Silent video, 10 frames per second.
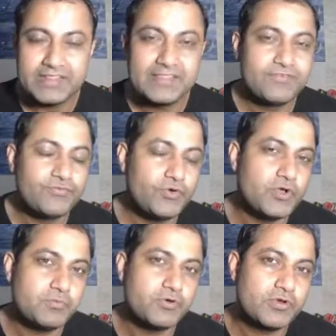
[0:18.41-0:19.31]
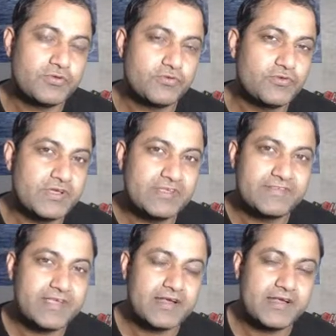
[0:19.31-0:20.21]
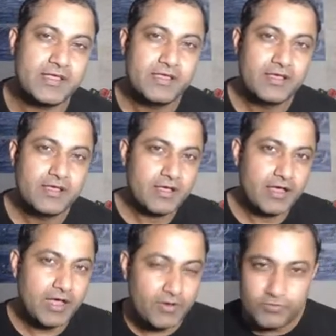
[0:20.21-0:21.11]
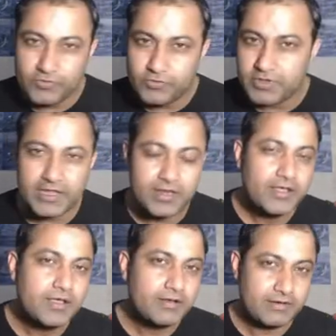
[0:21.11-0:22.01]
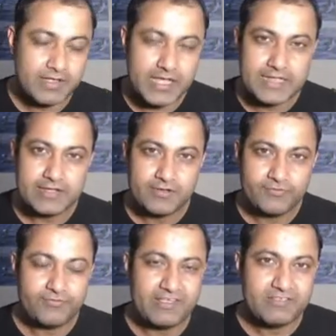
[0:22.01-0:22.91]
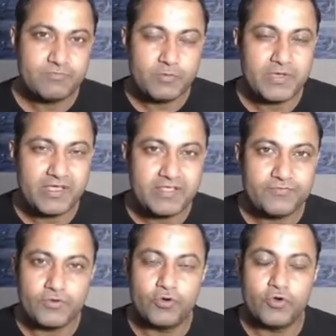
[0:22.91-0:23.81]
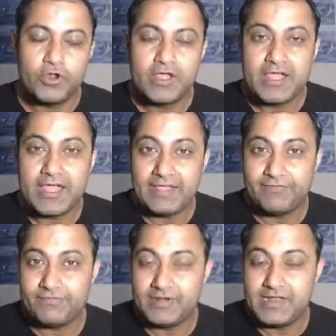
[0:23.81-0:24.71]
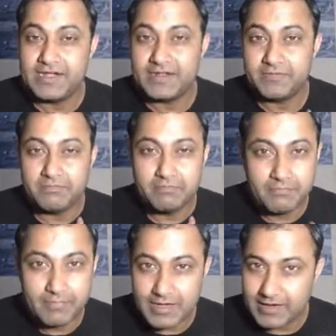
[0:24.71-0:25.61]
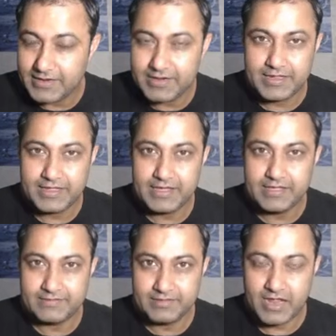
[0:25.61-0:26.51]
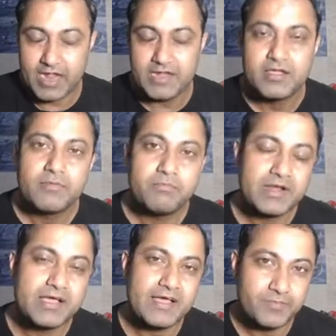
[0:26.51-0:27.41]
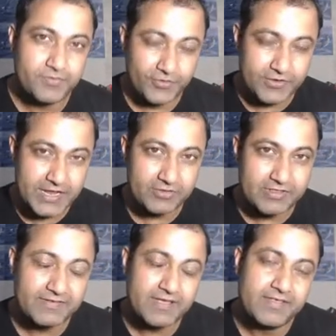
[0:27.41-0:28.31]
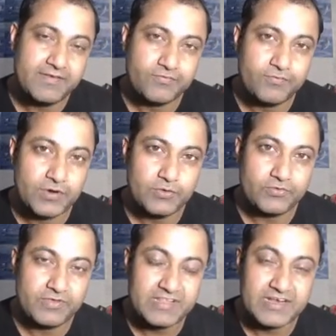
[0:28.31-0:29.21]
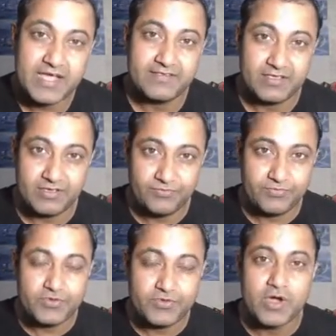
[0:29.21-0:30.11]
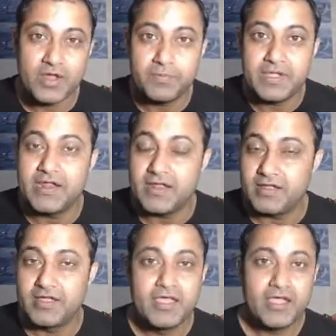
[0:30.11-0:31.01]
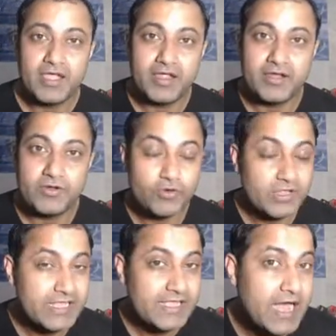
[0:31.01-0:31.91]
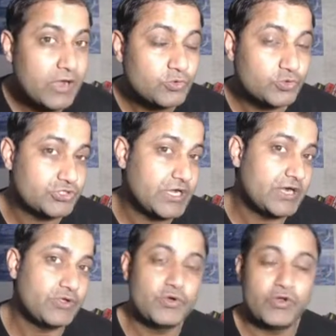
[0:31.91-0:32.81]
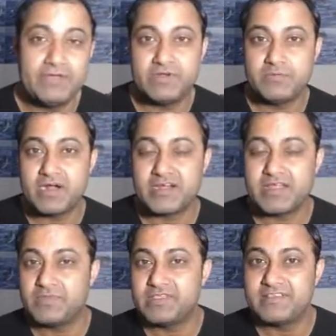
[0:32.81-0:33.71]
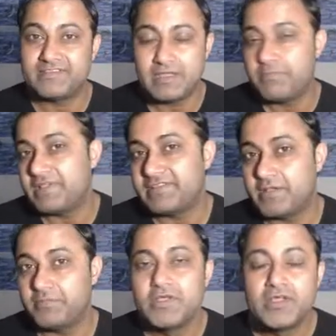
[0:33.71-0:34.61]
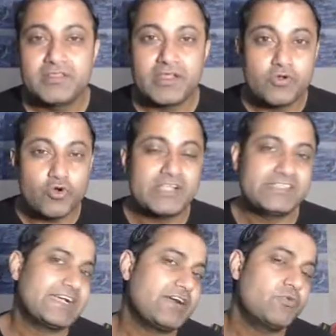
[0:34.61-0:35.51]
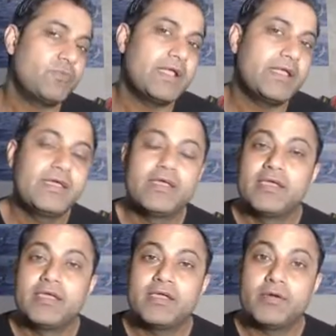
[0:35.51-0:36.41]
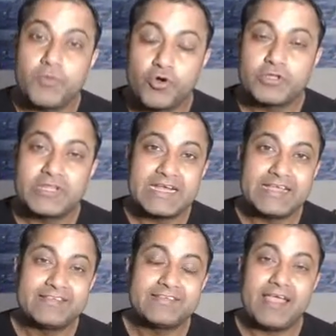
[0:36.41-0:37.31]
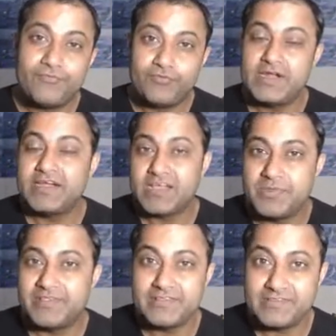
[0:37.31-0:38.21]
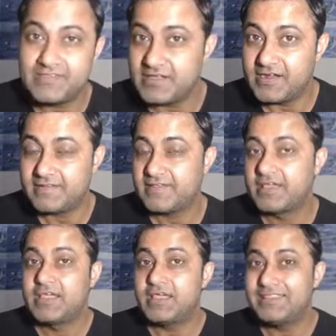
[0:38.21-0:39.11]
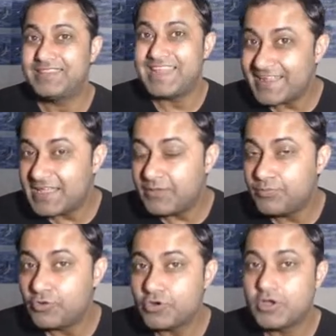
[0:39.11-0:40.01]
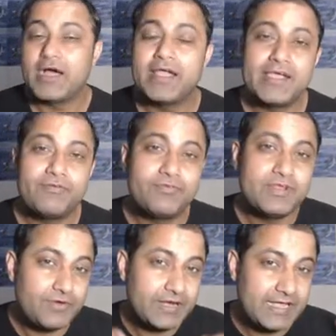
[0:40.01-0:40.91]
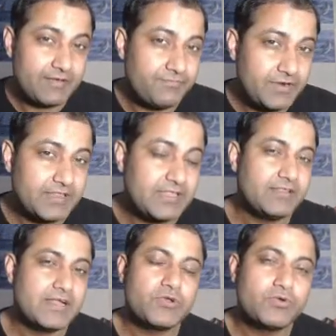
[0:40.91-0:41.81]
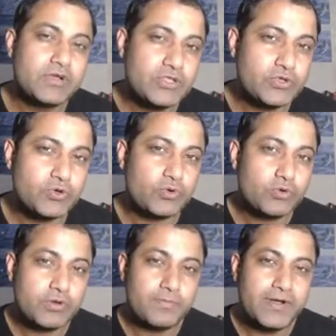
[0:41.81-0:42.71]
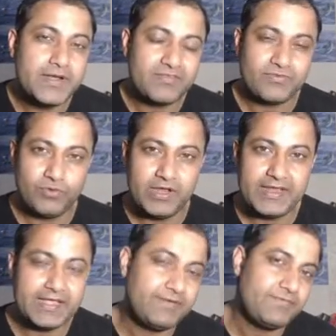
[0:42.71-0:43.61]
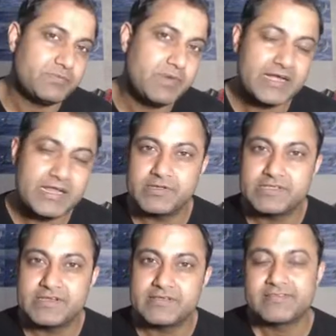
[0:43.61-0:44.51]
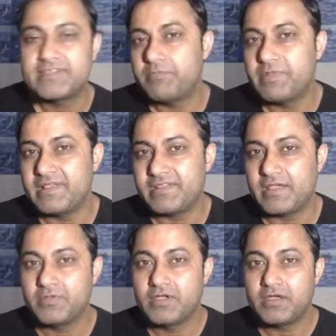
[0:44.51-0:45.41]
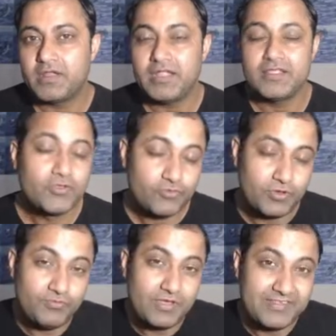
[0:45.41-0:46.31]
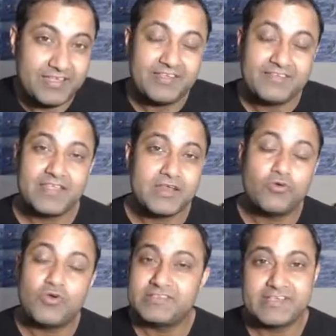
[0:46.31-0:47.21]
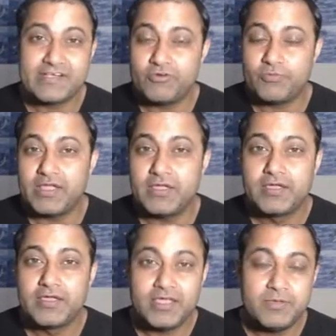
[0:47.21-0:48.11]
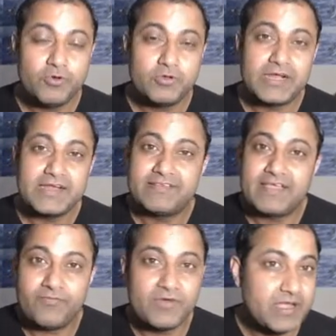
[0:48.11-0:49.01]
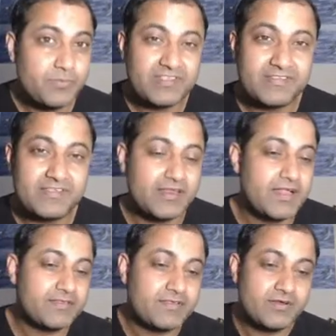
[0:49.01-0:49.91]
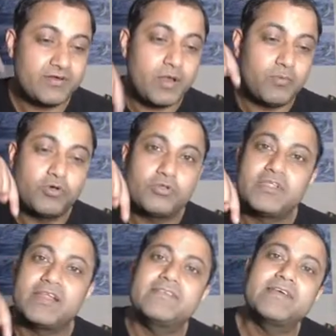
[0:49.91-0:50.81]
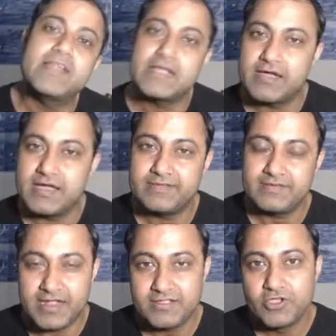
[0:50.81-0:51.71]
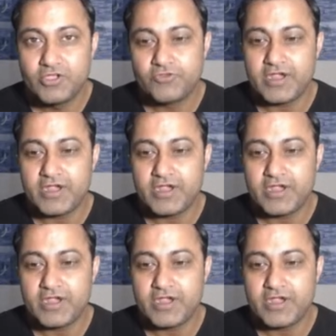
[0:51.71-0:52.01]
In this video I'm gonna show you exactly how you can create Facebook page for affiliate marketing, guys, right? But guys, before telling this, I just want to say that guys, if you are beginner and know nothing how to start your affiliate marketing business step by step, then go and check out my book, that is Affiliate Commission Secrets. In that ebook I have revealed everything that you need to know to build a solid affiliate marketing business step by step, right? So if you are serious, then go and check out my ebook, that is Affiliate Commission Secrets. Down below there is a link, guys, right?